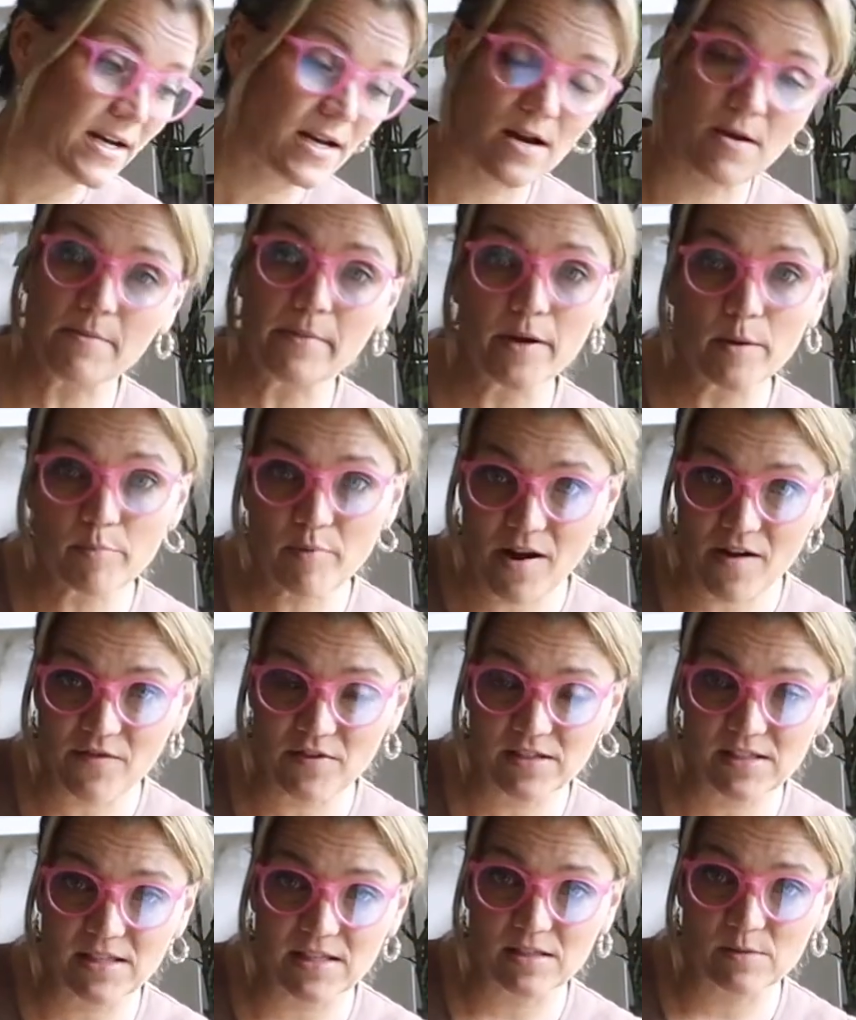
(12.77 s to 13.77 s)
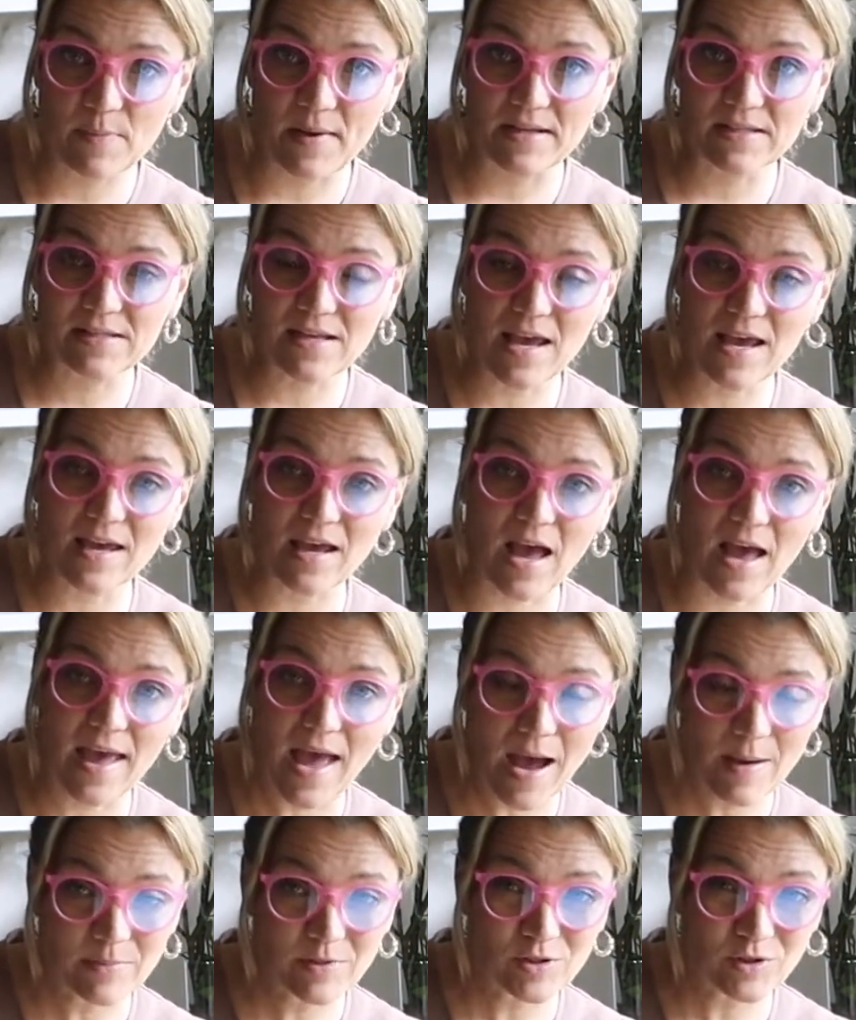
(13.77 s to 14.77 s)
And I'm going to preface this by saying I
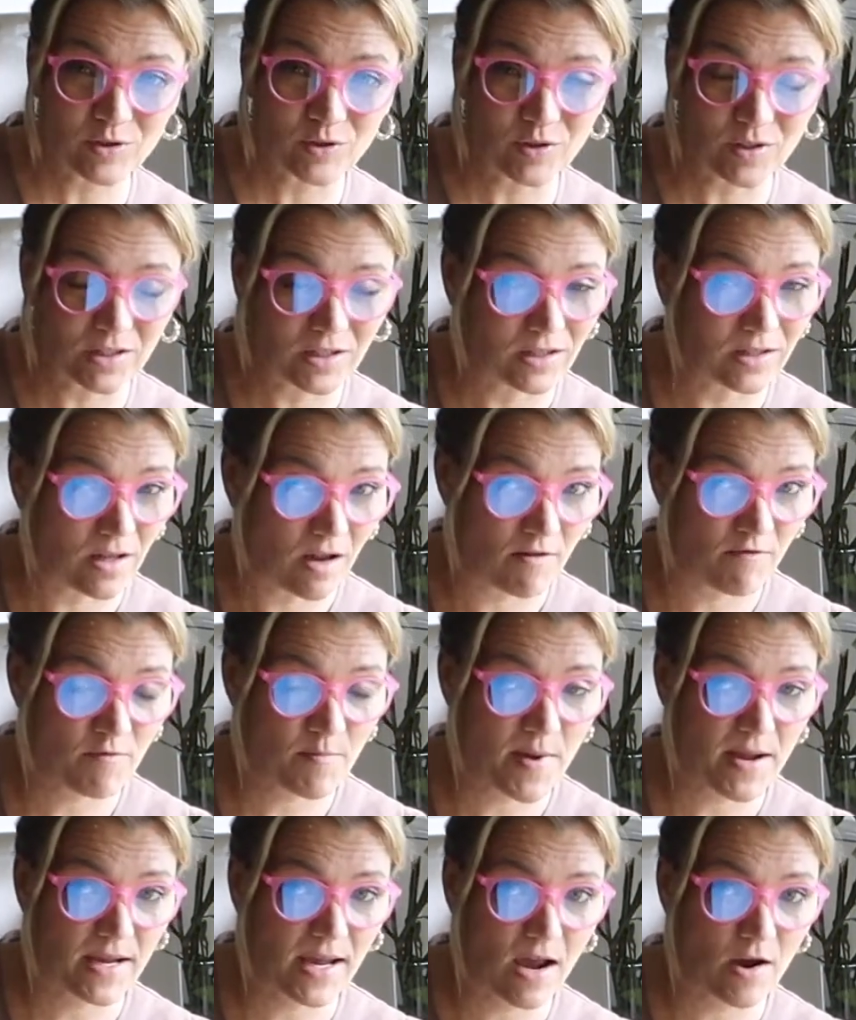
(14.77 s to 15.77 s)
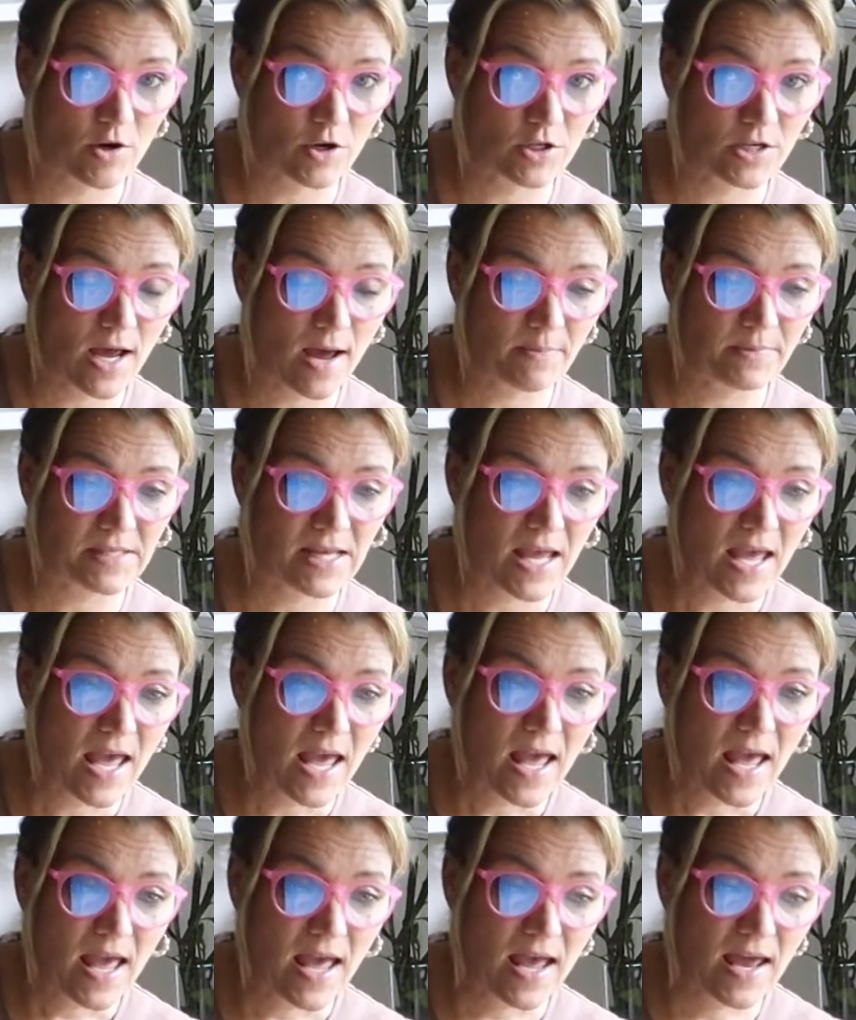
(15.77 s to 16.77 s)
absolutely love my countertops,
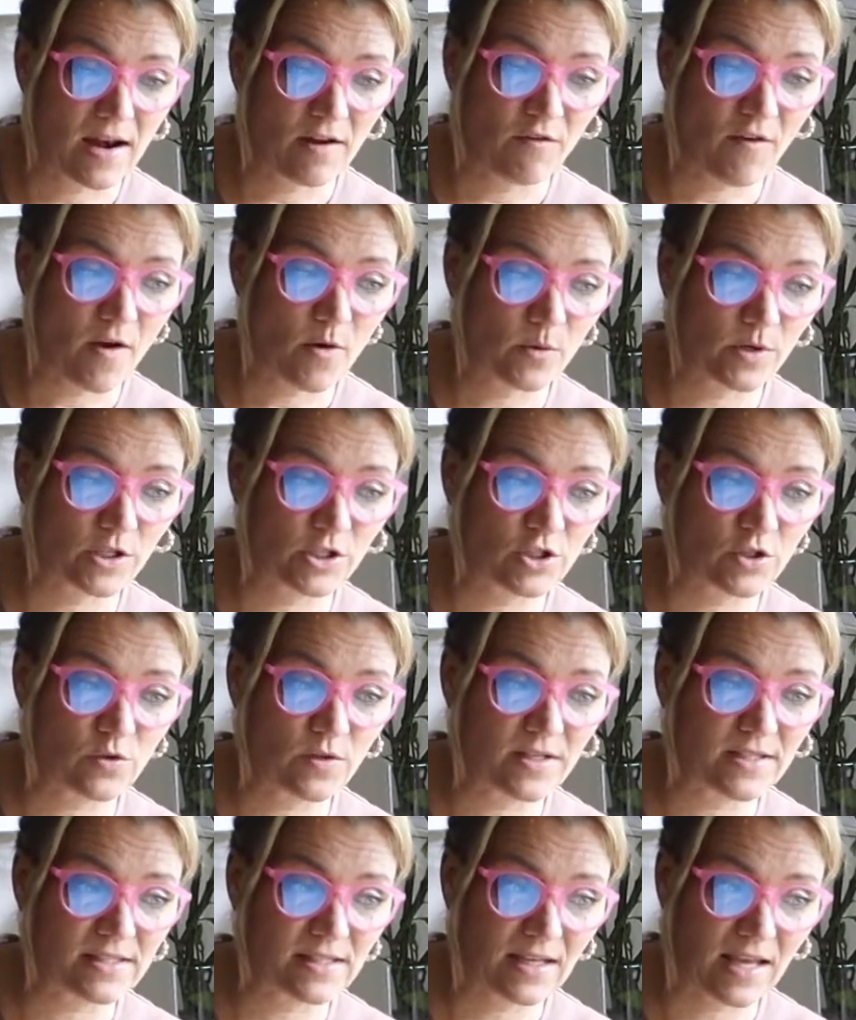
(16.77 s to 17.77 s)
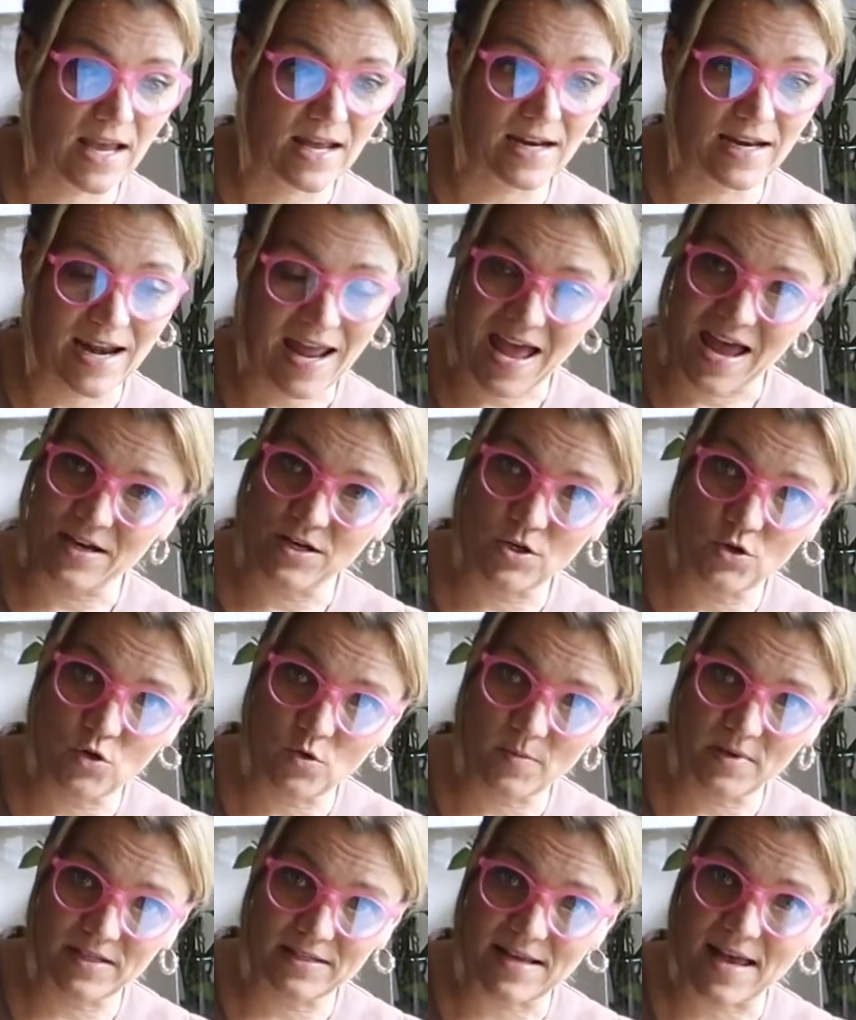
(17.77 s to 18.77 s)
and if I were to do these again and had to do
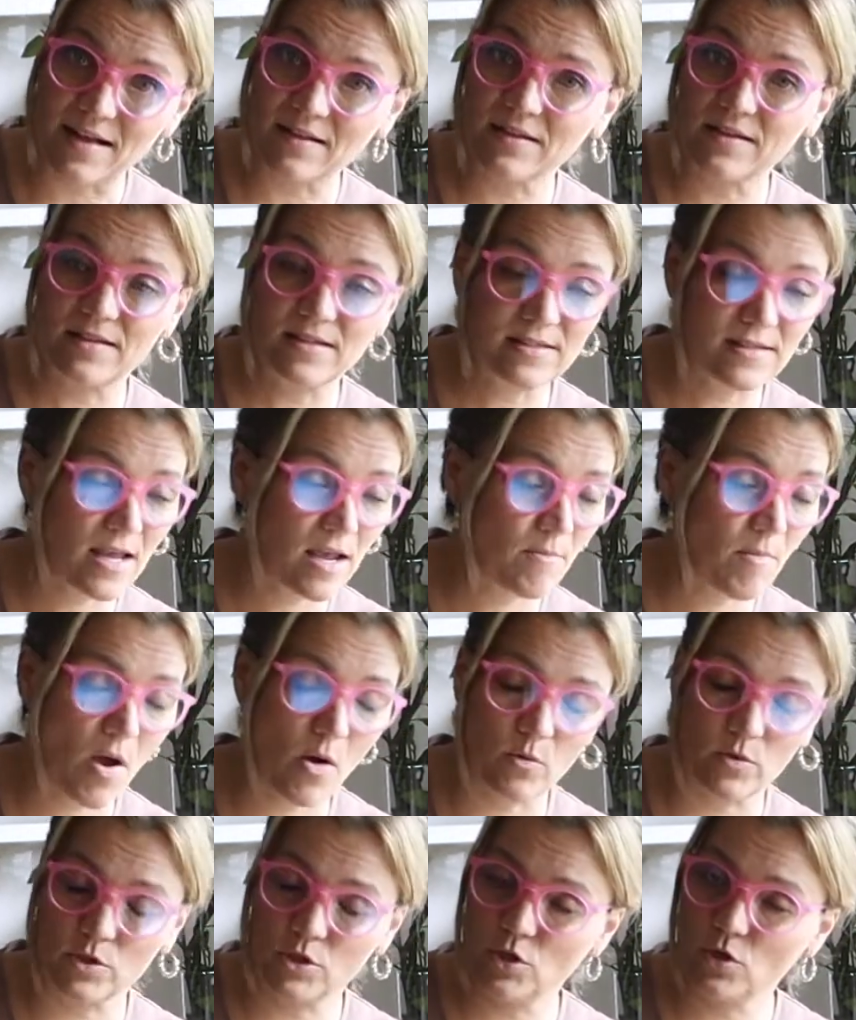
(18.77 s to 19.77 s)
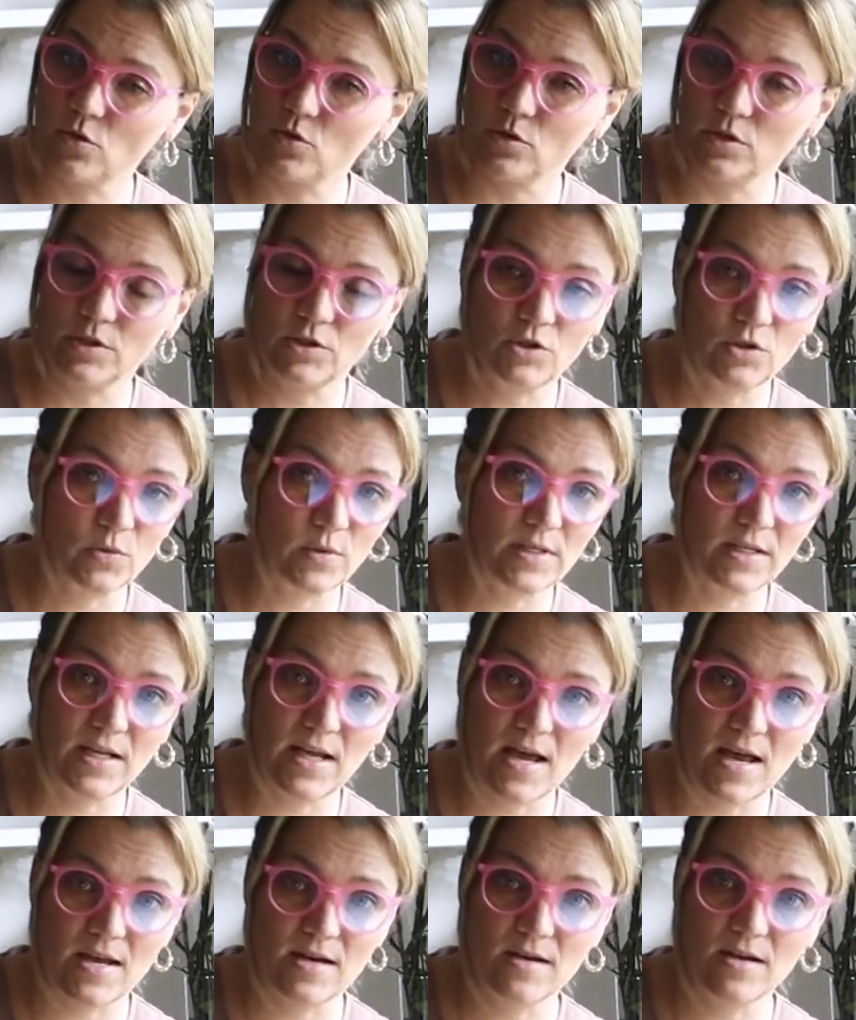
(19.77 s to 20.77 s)
them exactly the same, I would totally do it
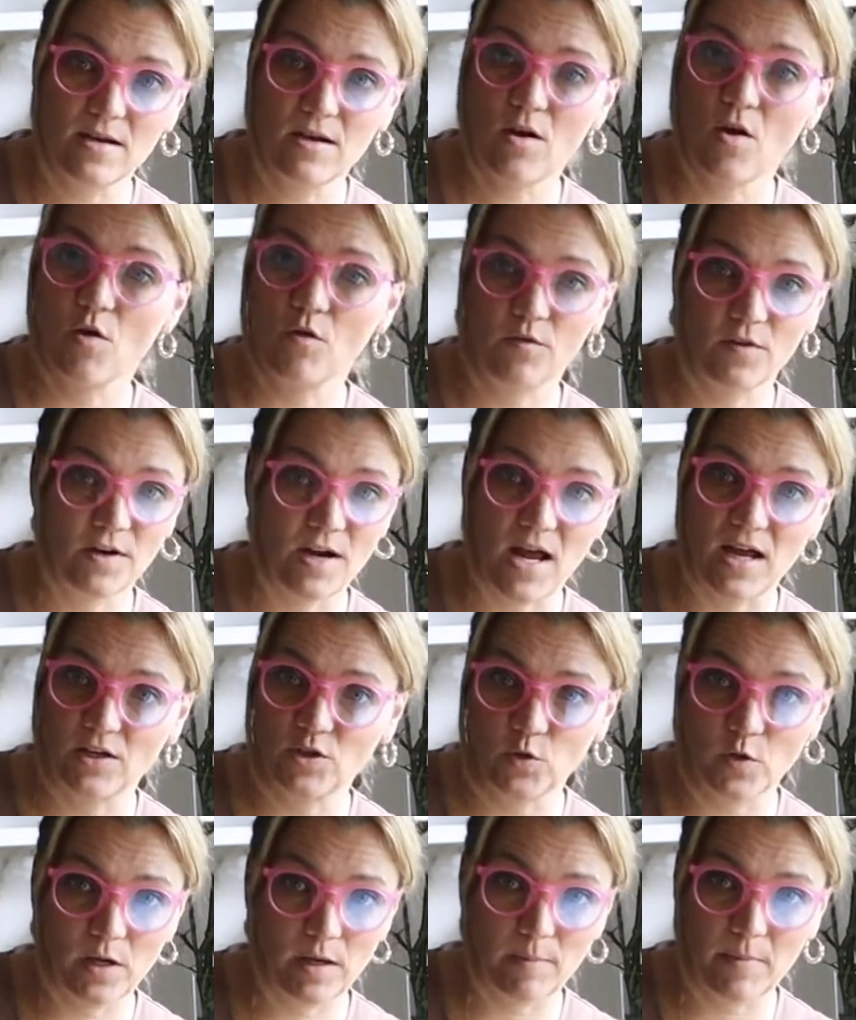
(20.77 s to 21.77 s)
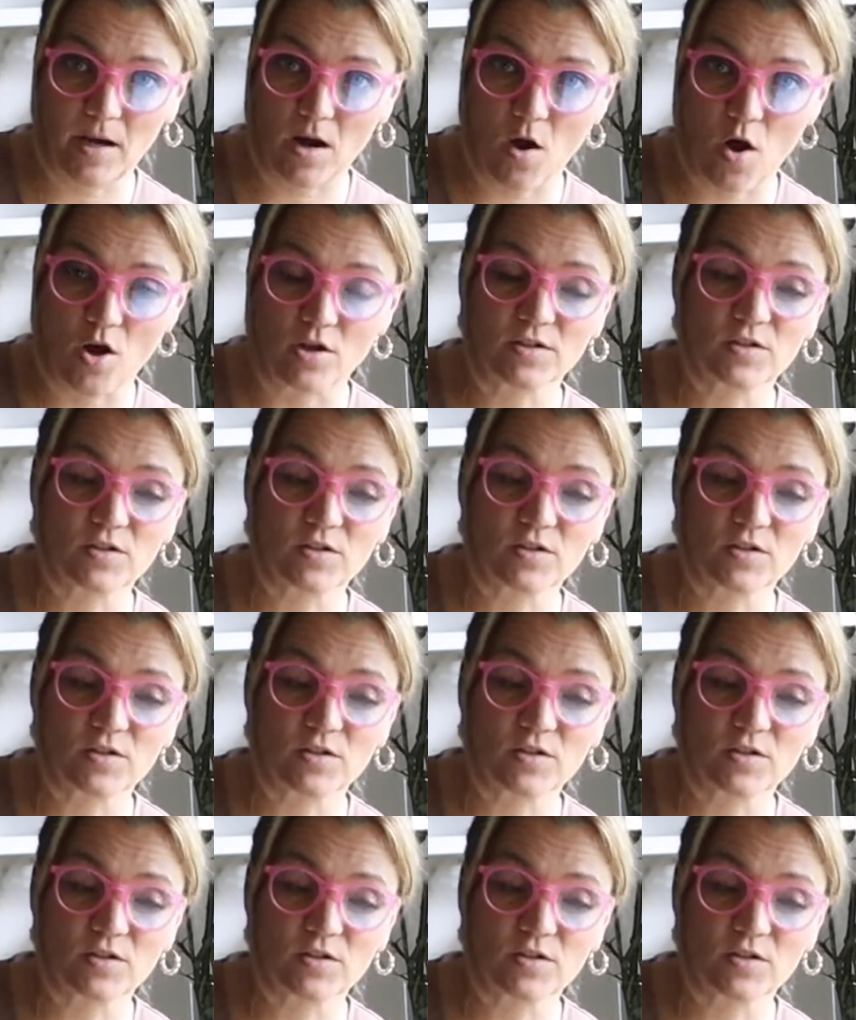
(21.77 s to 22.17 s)
again over not doing them at all.